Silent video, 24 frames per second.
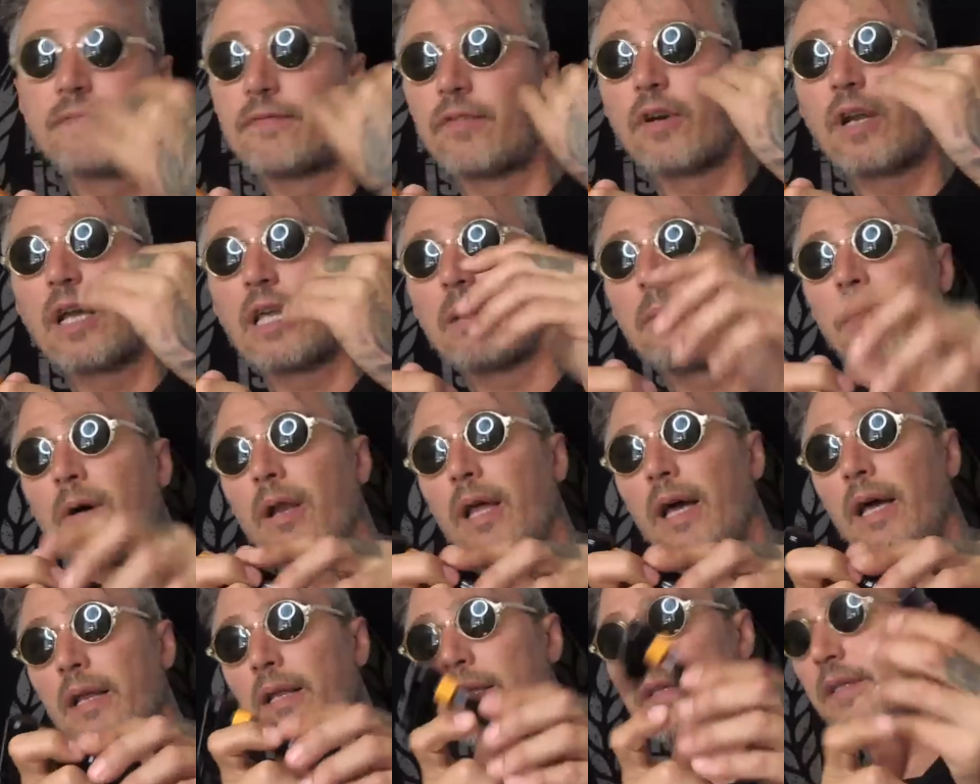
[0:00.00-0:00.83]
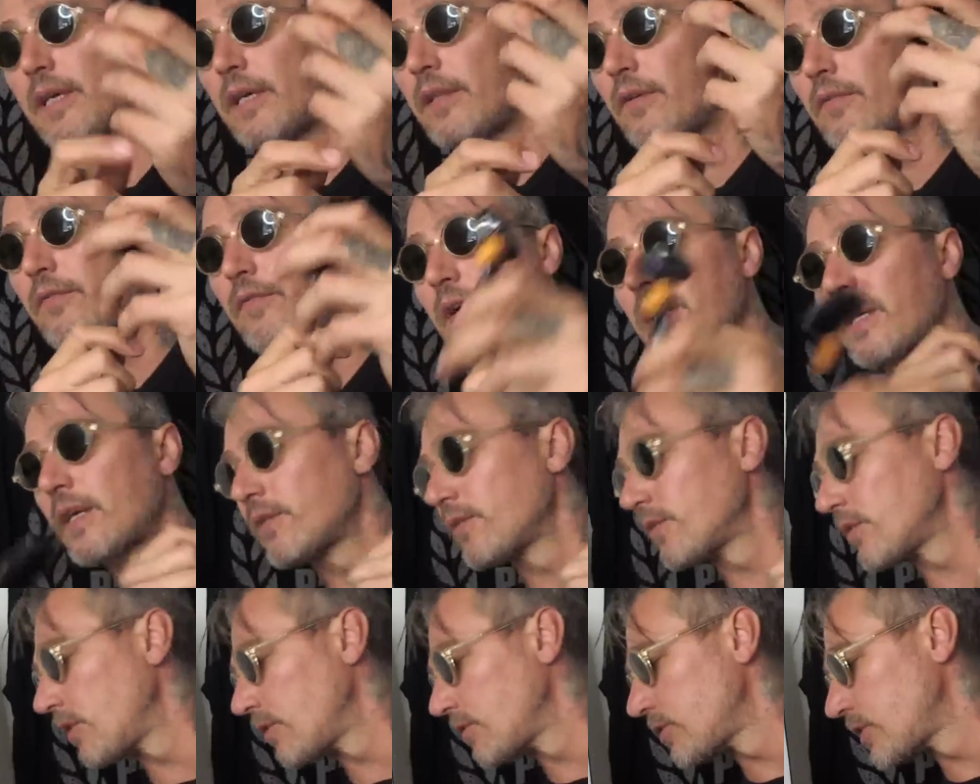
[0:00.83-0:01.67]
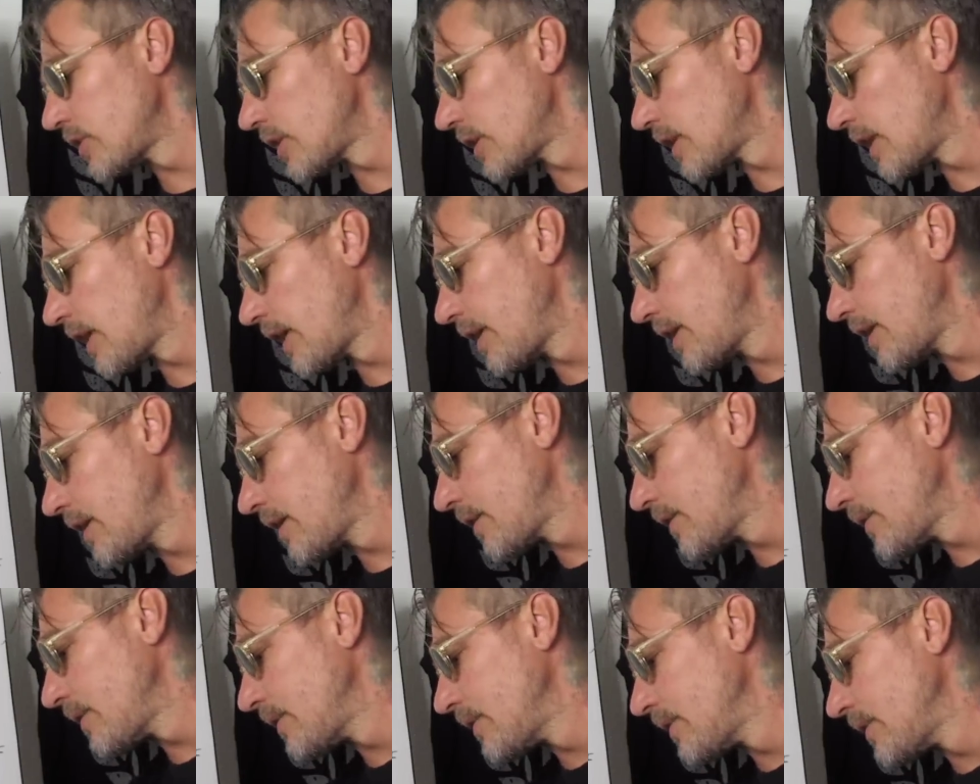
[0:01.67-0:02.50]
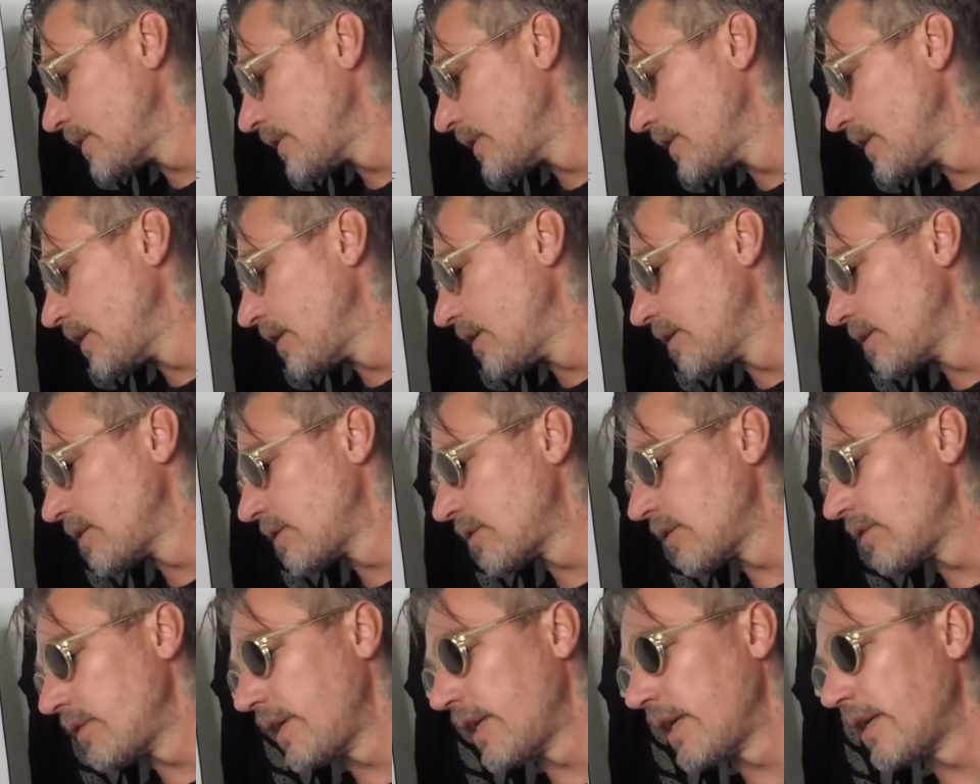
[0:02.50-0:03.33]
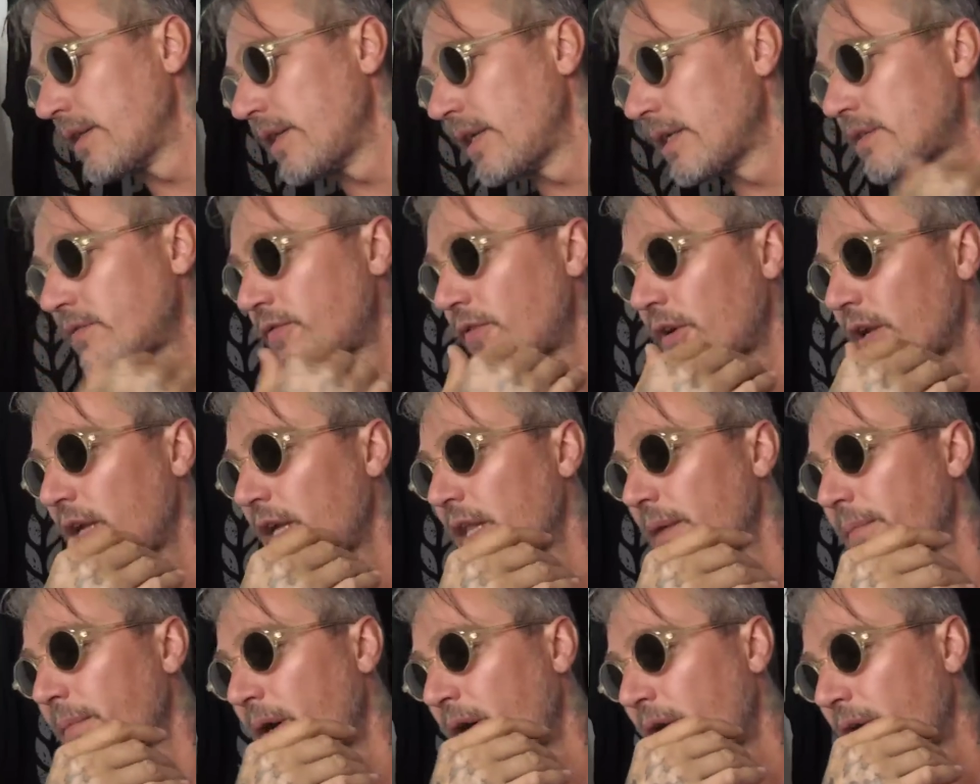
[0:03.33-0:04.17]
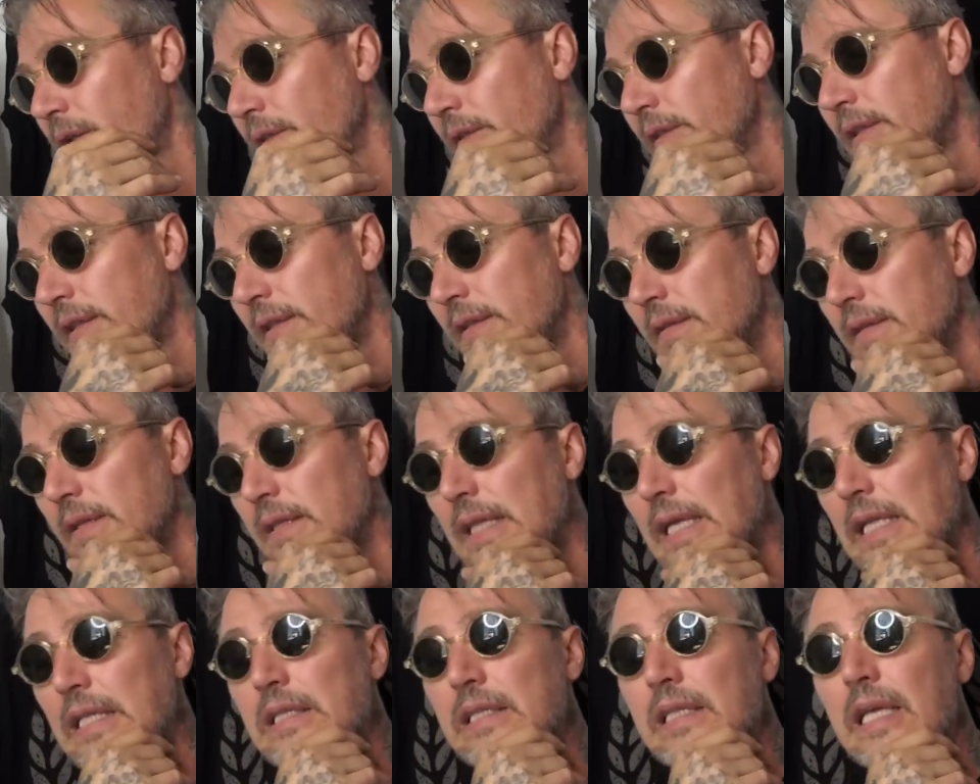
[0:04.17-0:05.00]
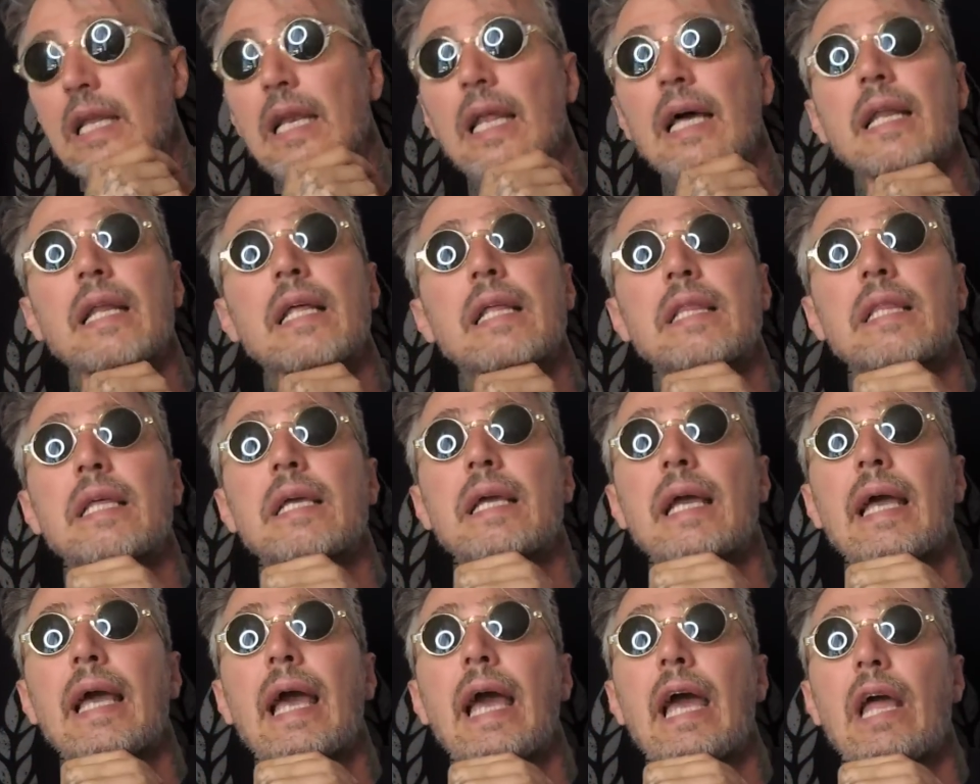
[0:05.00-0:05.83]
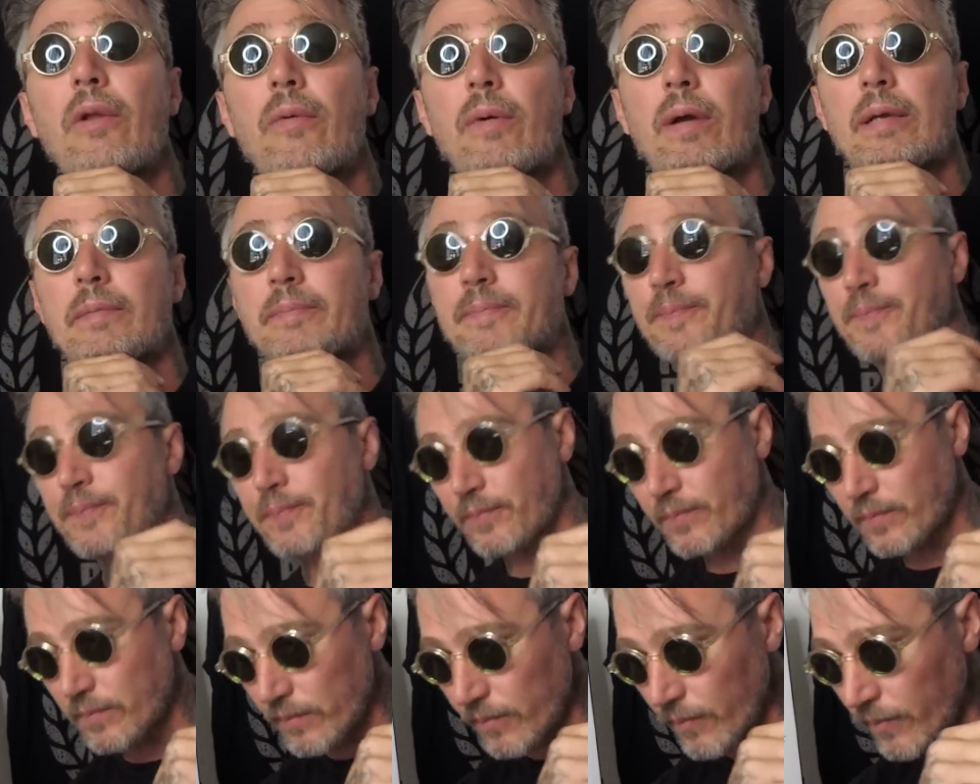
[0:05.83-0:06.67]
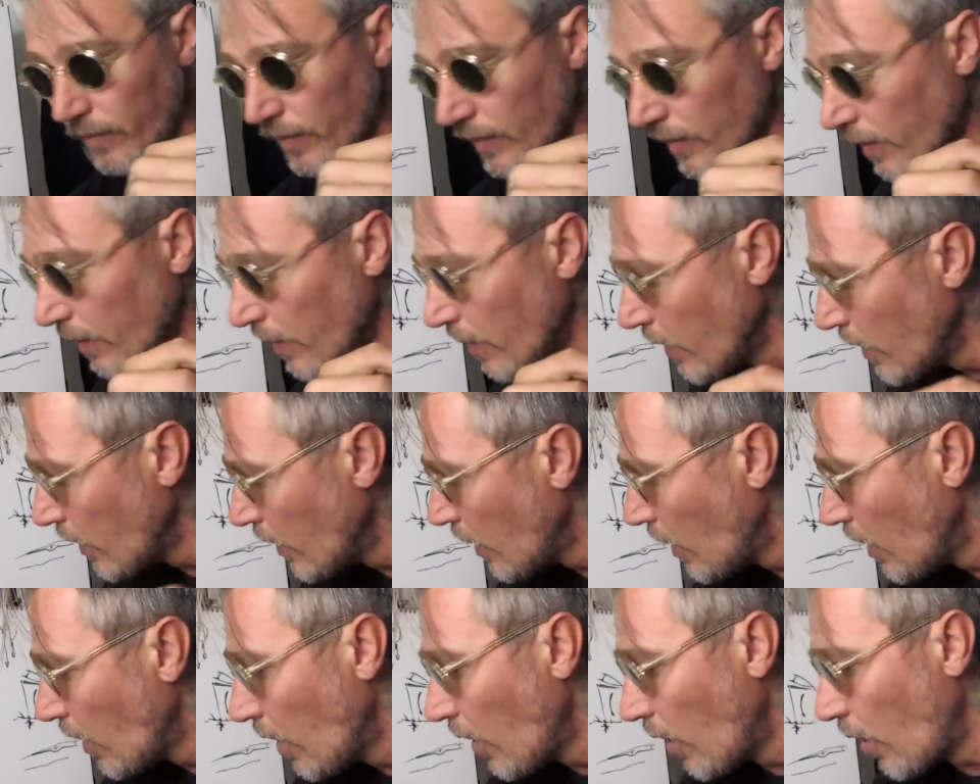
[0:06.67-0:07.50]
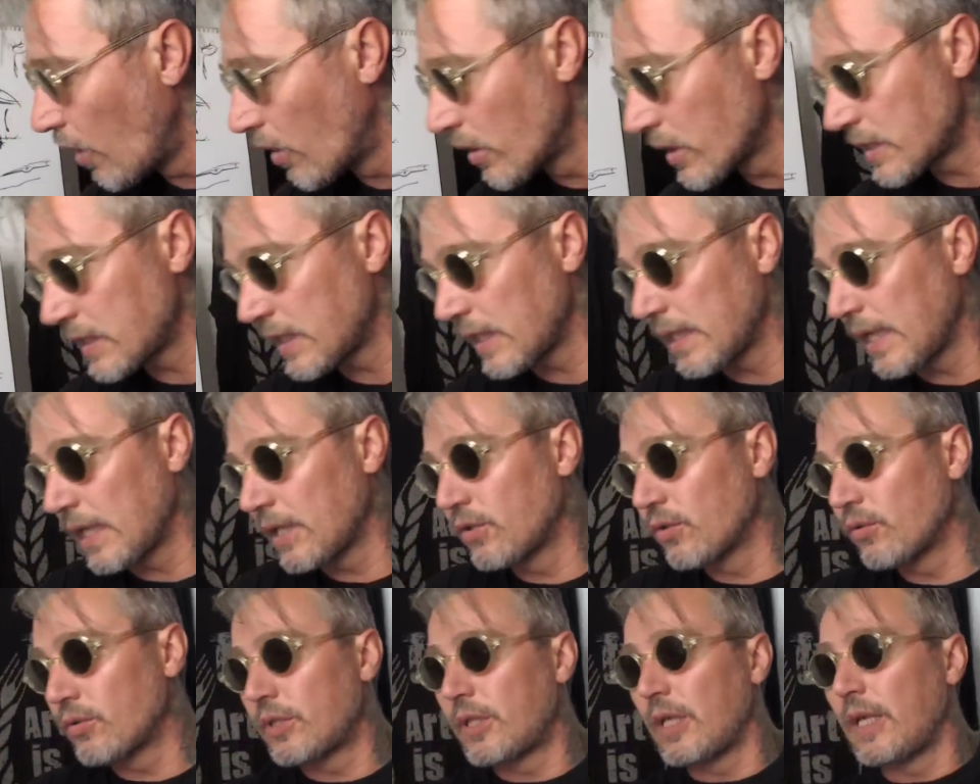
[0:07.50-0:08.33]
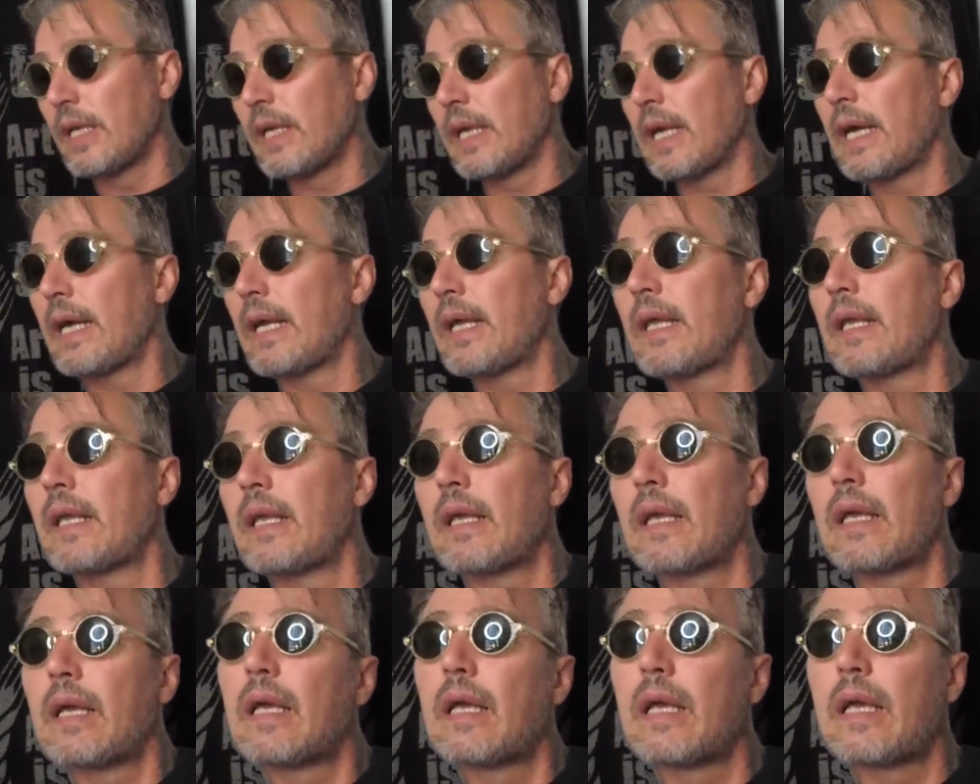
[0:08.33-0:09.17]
forget about lining. They don't fucking do no shit lining. So yeah, let's forget about that lining thing. Anyway, all said, I do think I